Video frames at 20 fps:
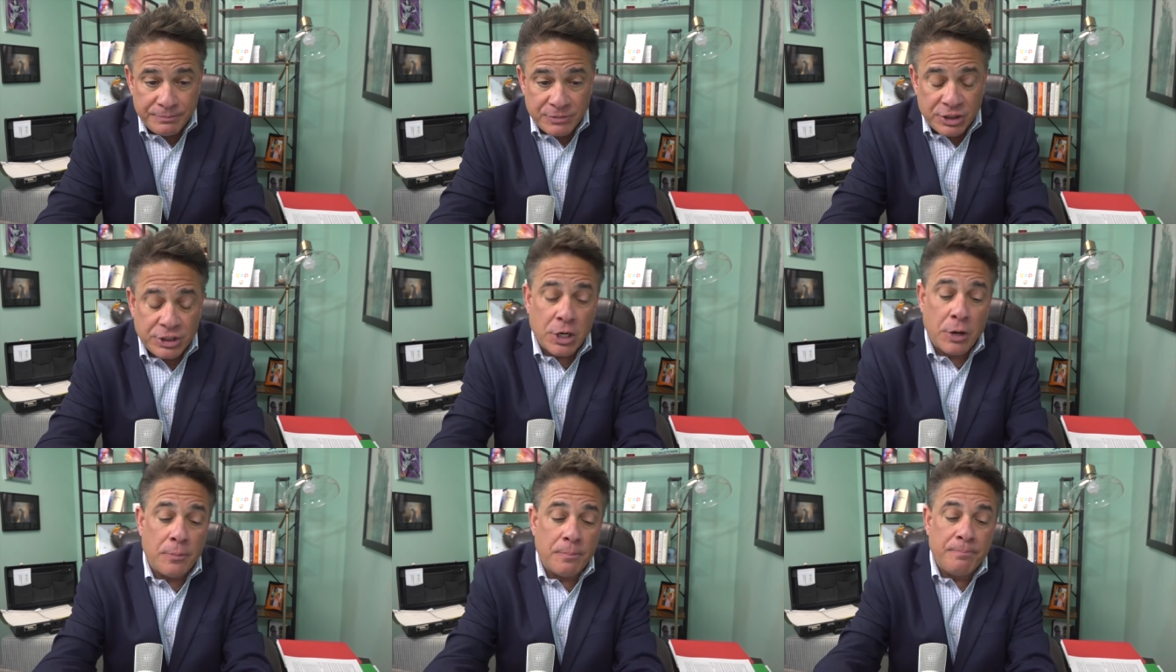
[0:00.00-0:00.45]

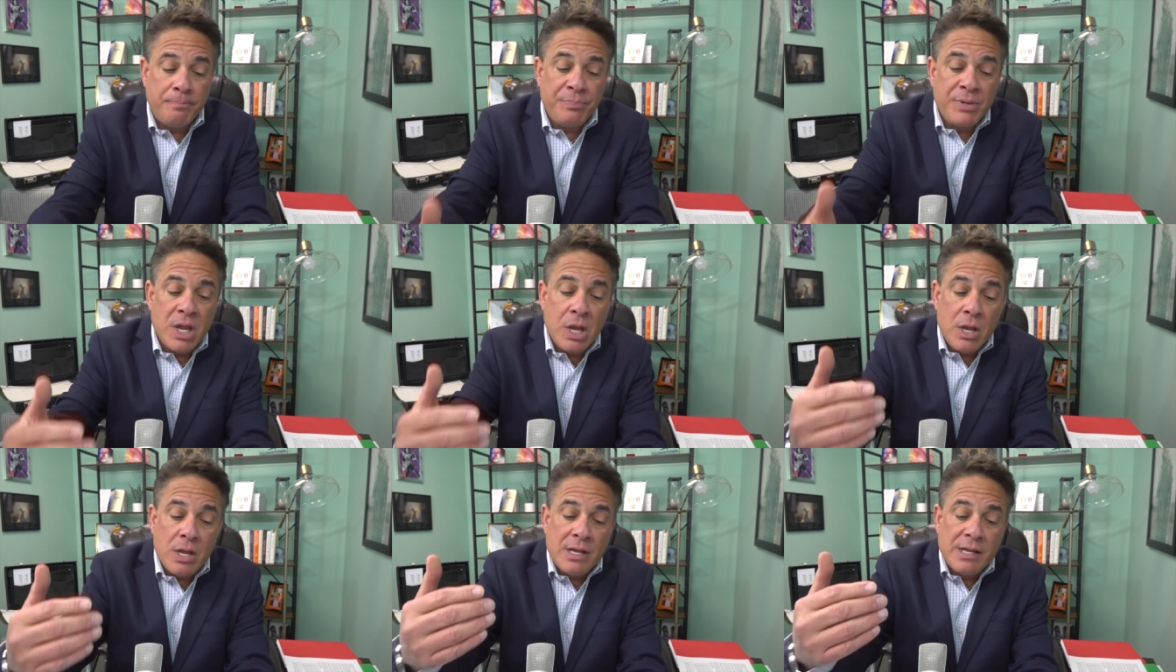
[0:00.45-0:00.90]
So,
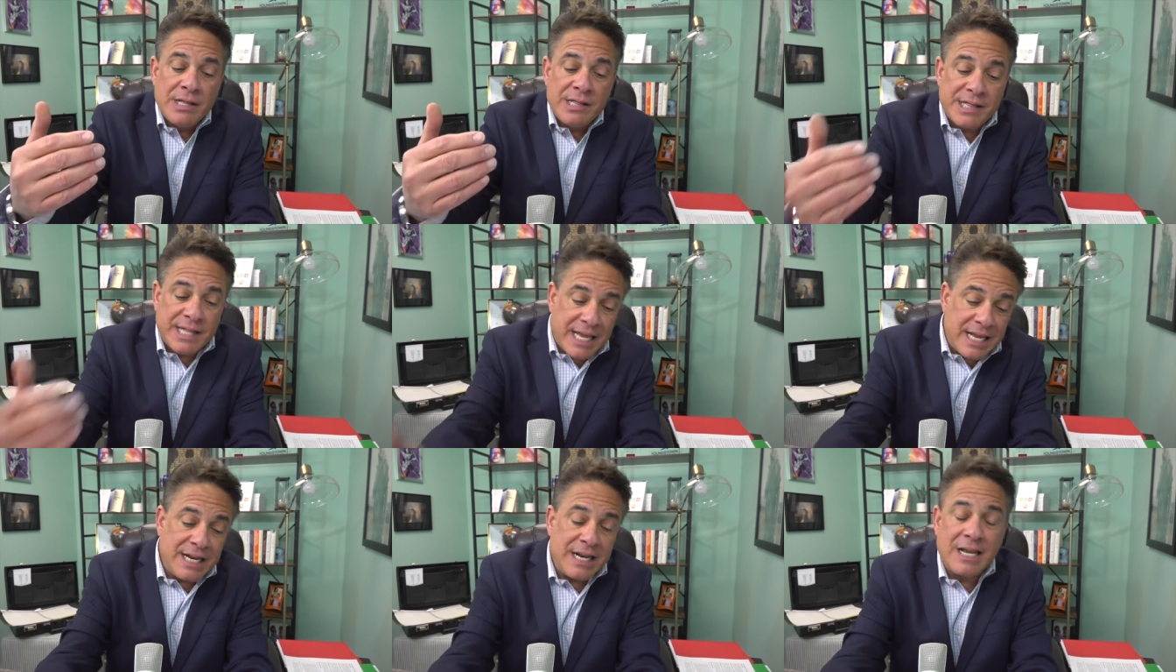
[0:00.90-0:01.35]

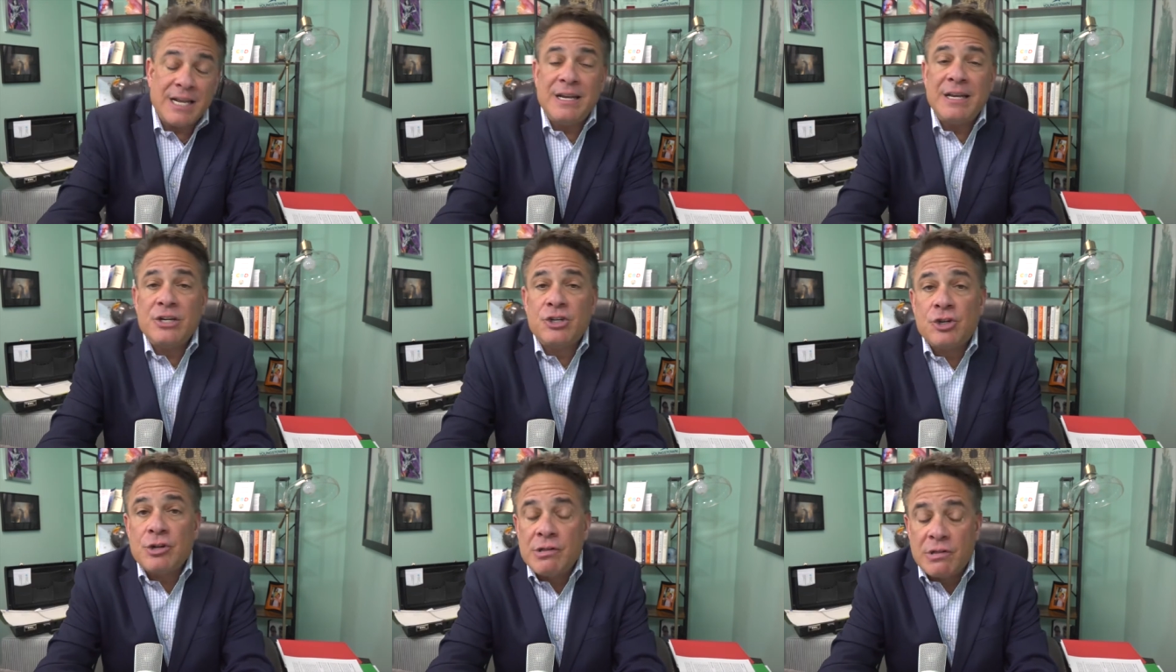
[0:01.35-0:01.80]
skin
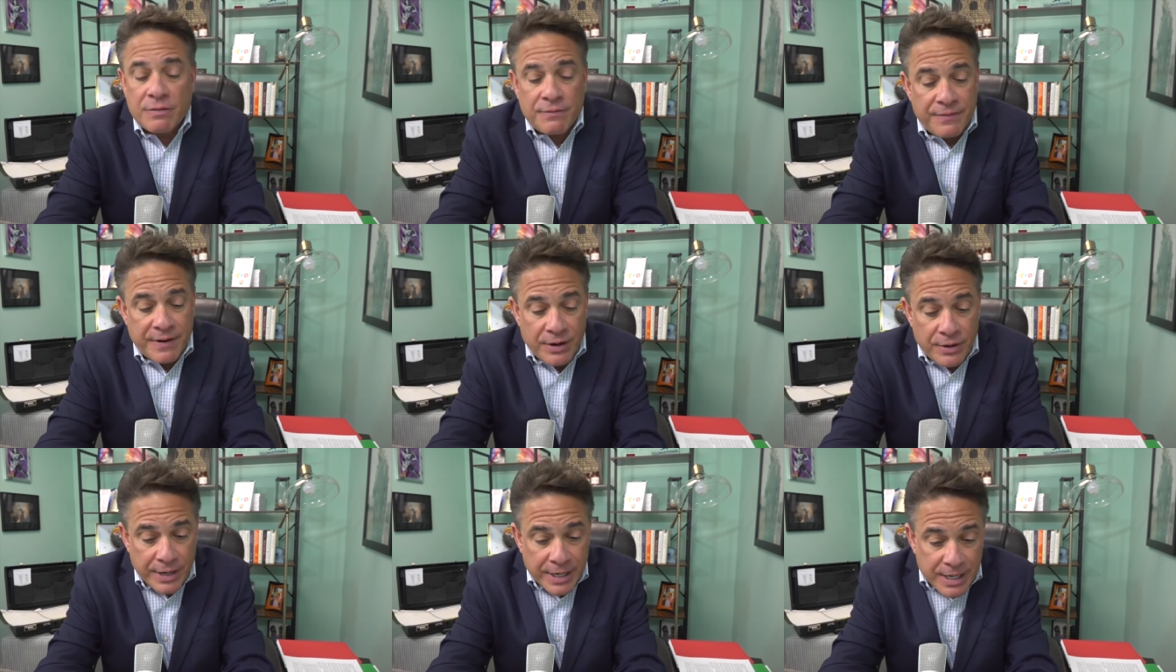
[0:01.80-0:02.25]
conditions are
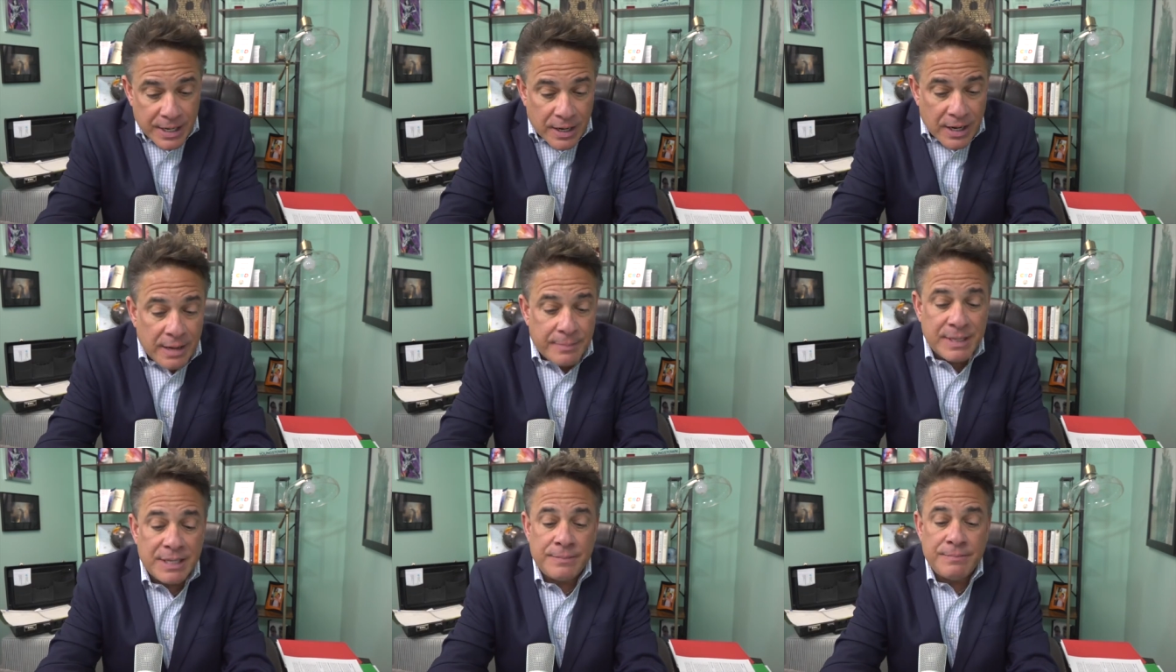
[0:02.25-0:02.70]
very
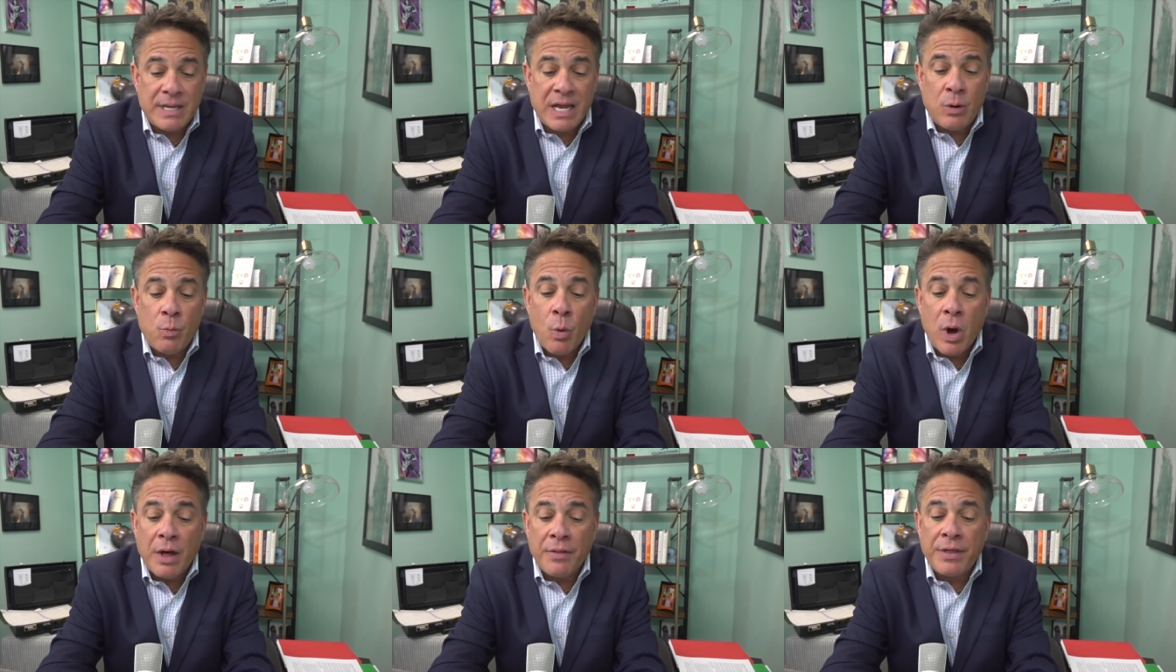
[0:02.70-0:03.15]
common,
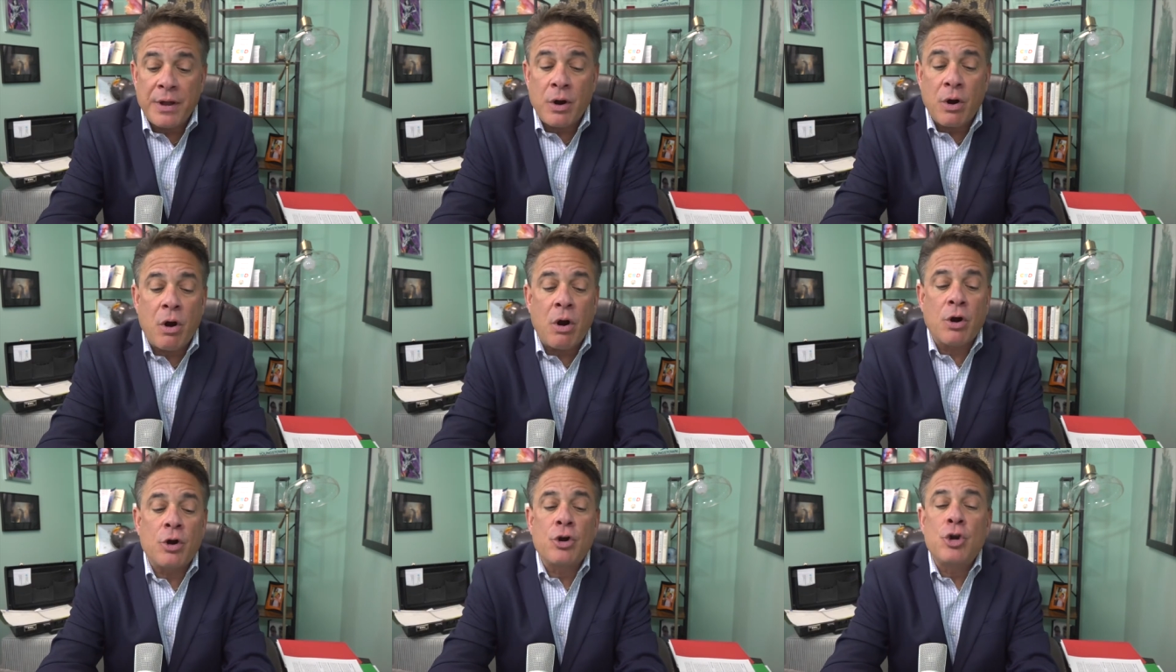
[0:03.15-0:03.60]
and while
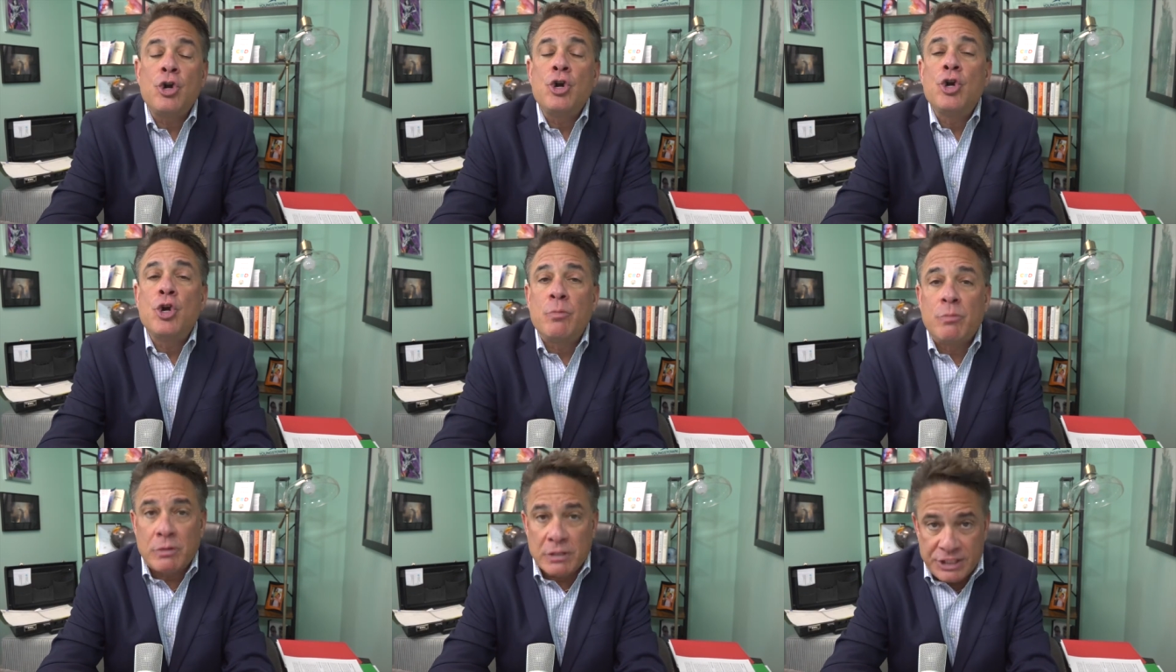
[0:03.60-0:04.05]
there are
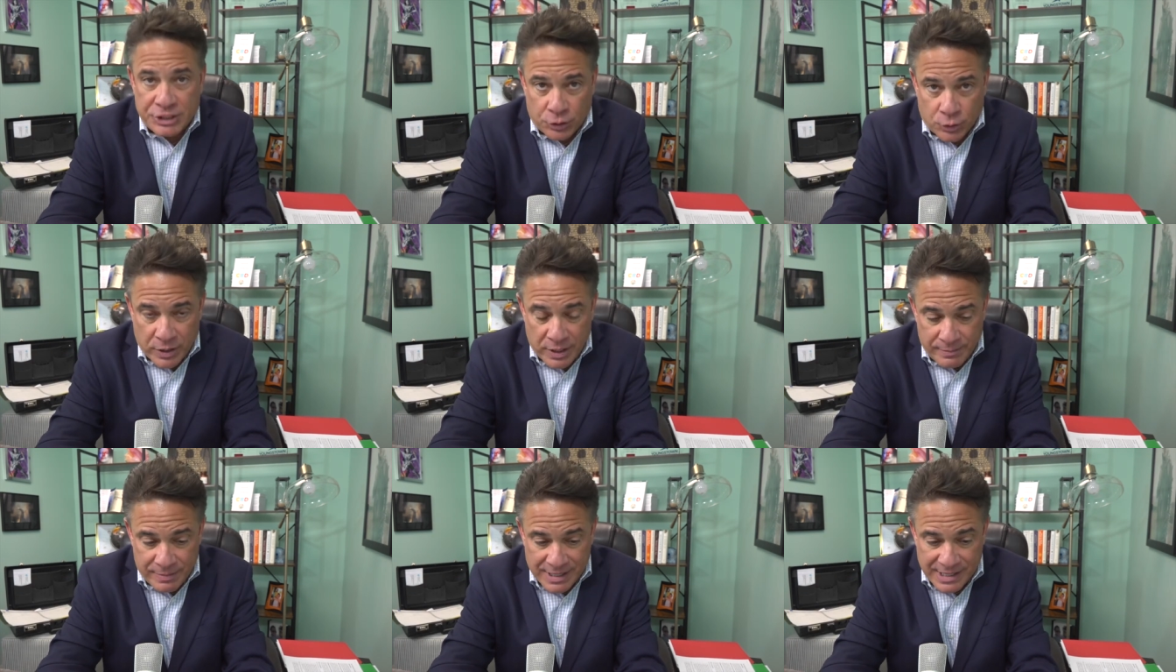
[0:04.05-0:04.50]
numerous
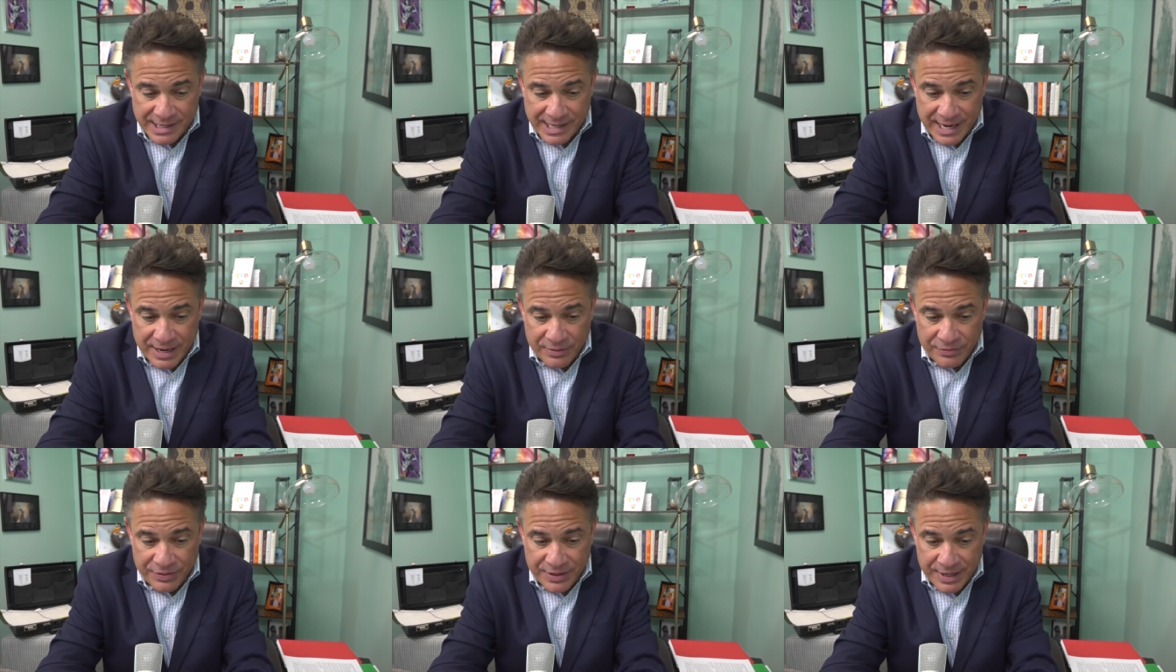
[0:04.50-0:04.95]
treatments
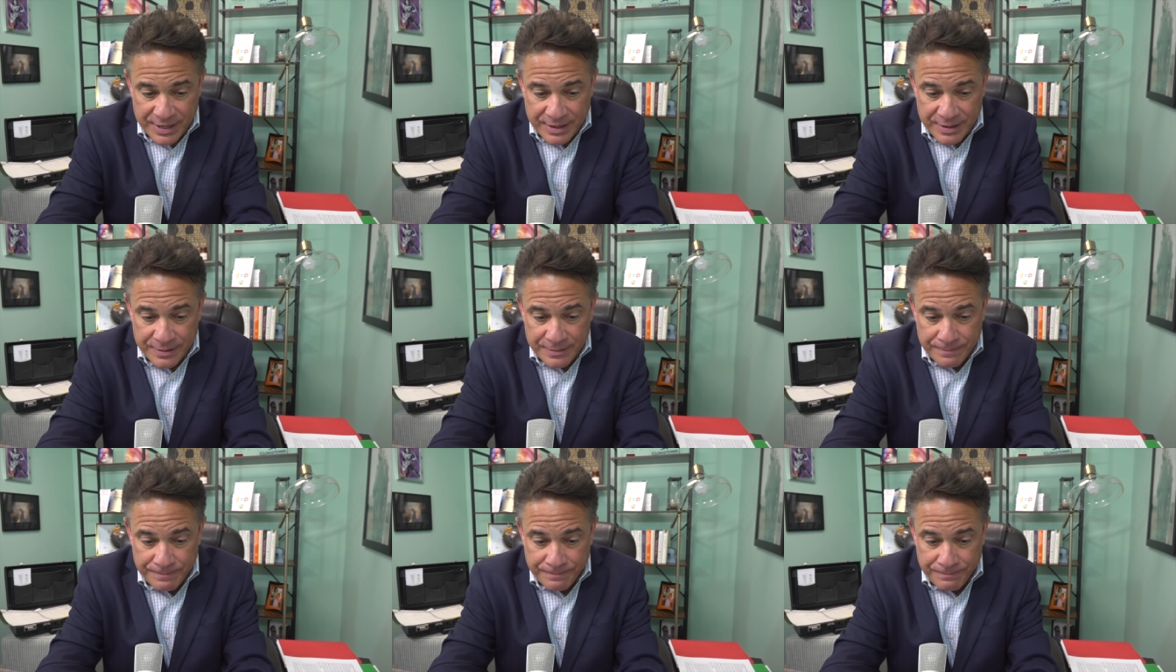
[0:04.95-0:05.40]
out
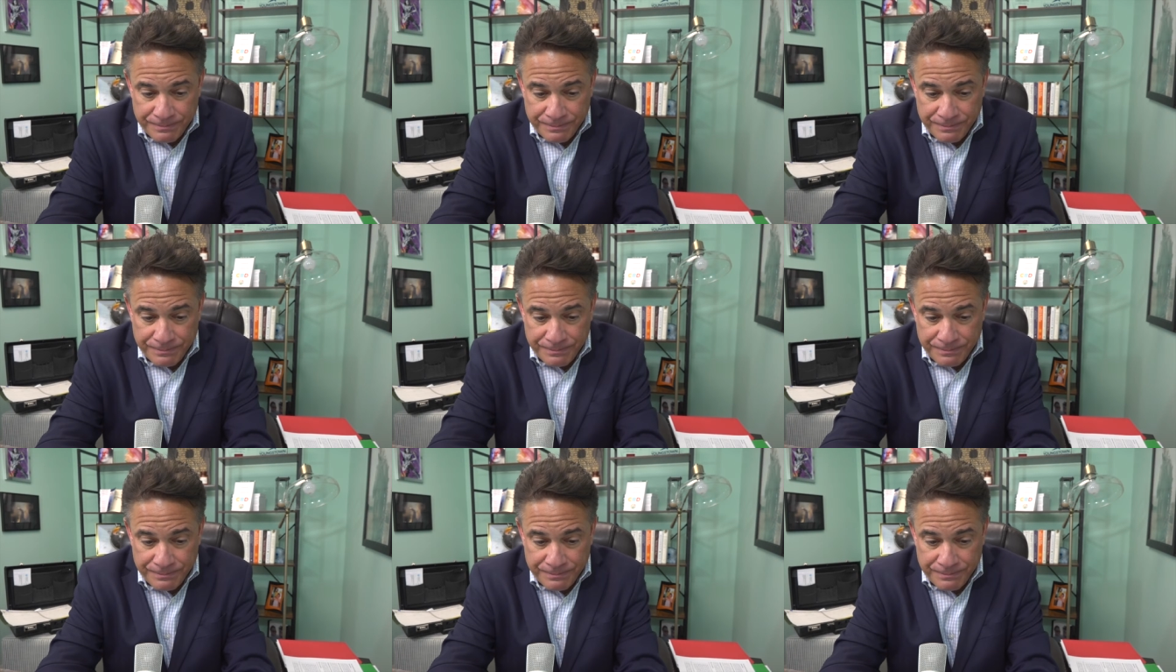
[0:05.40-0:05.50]
there,